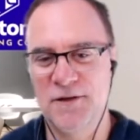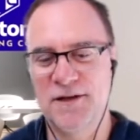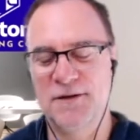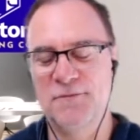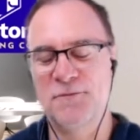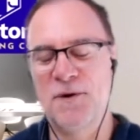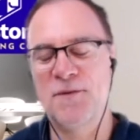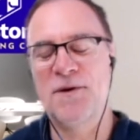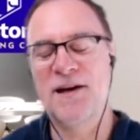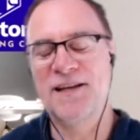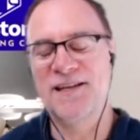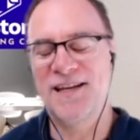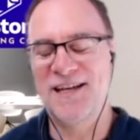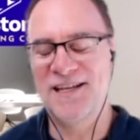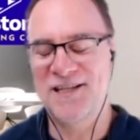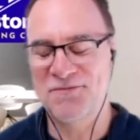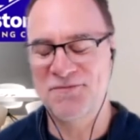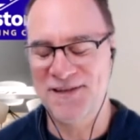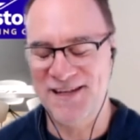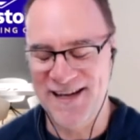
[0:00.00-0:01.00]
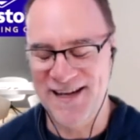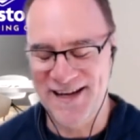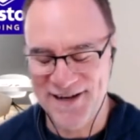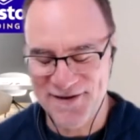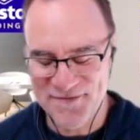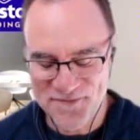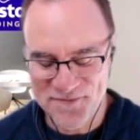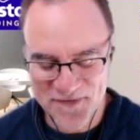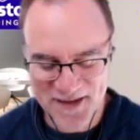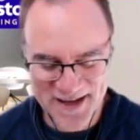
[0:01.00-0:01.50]
when my kids were
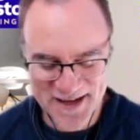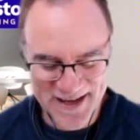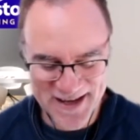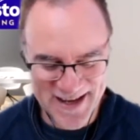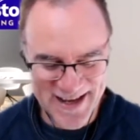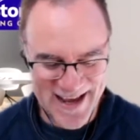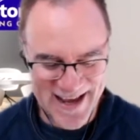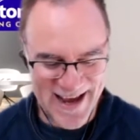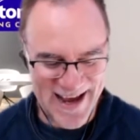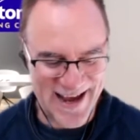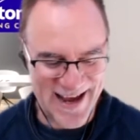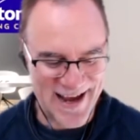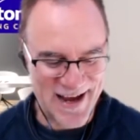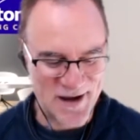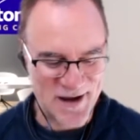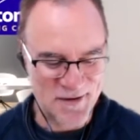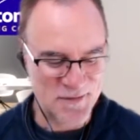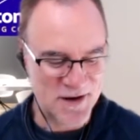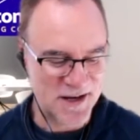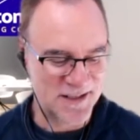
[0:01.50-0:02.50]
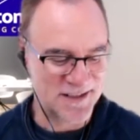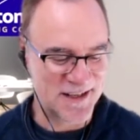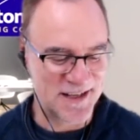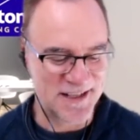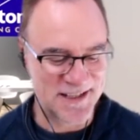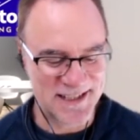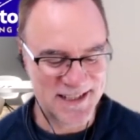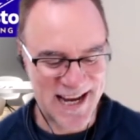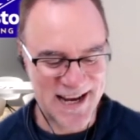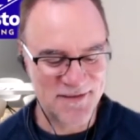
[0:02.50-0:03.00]
young, um, I'd,
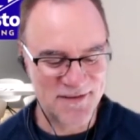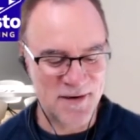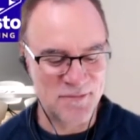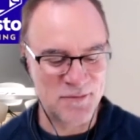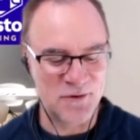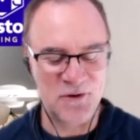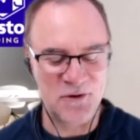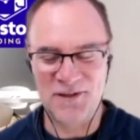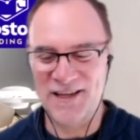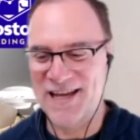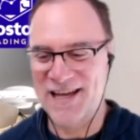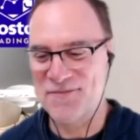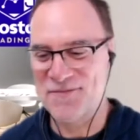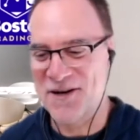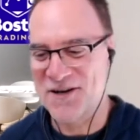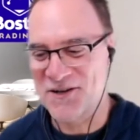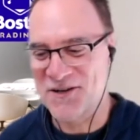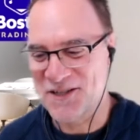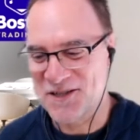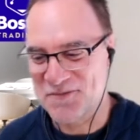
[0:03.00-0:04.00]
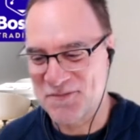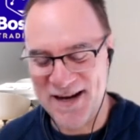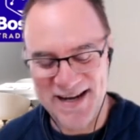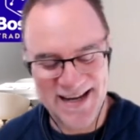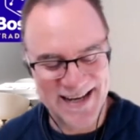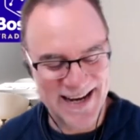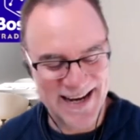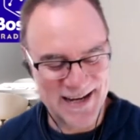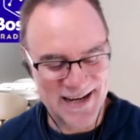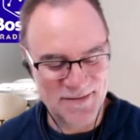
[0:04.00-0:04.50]
I'd, save up all year by not
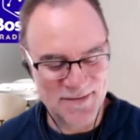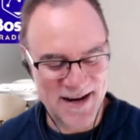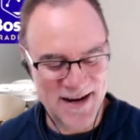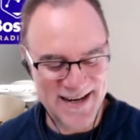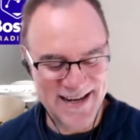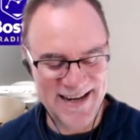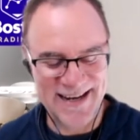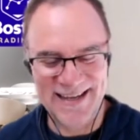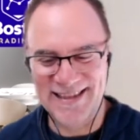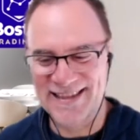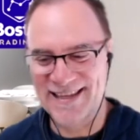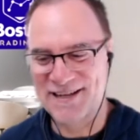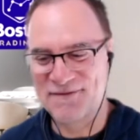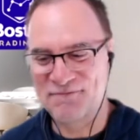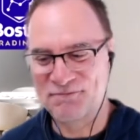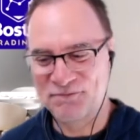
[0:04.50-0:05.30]
spending any money, and then